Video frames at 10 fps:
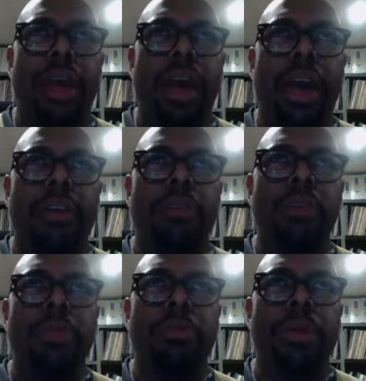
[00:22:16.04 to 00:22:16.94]
as
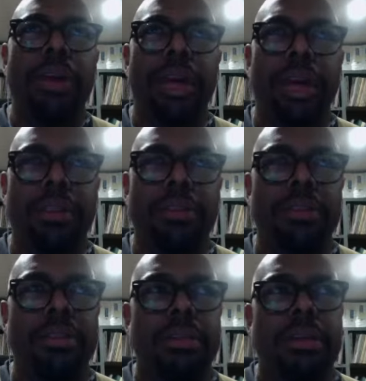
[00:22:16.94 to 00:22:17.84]
human
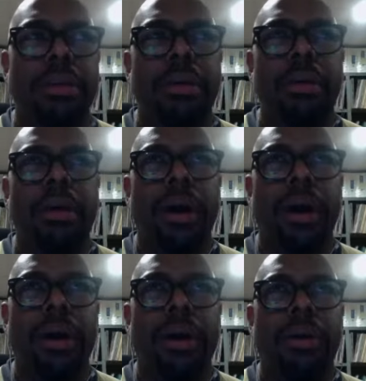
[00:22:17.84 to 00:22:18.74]
beings,
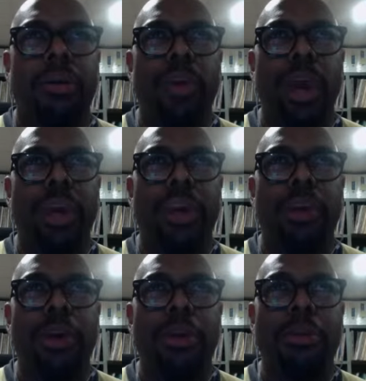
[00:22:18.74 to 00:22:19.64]
uh, Wayne and
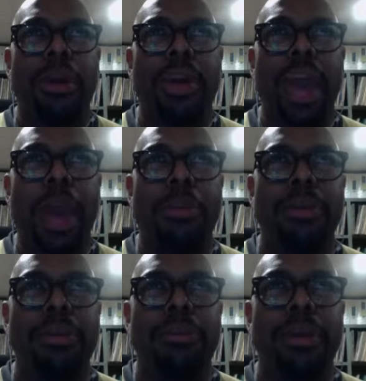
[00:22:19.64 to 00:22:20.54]
Herbie happen
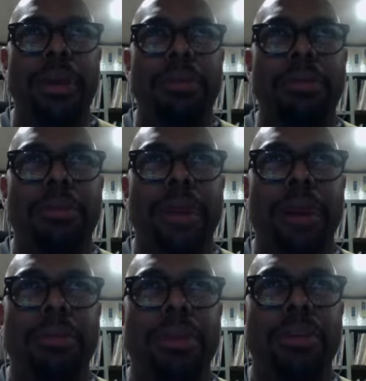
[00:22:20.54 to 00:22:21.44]
to be
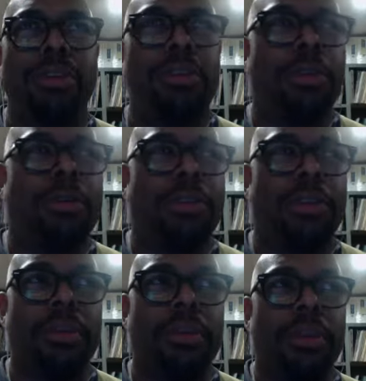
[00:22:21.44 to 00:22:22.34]
probably two of
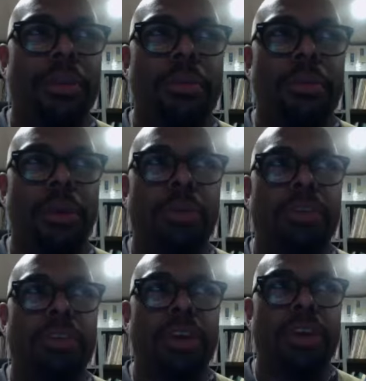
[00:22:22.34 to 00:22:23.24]
the
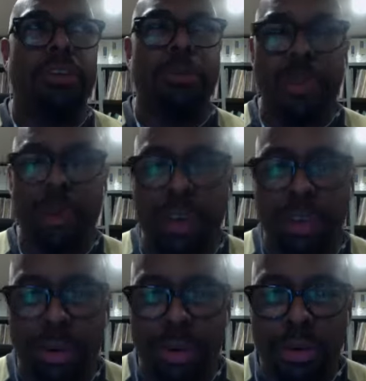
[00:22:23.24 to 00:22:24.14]
most
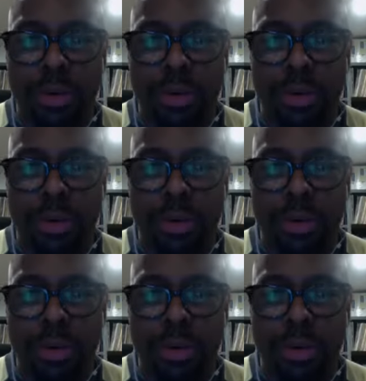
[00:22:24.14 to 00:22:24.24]
inspirational,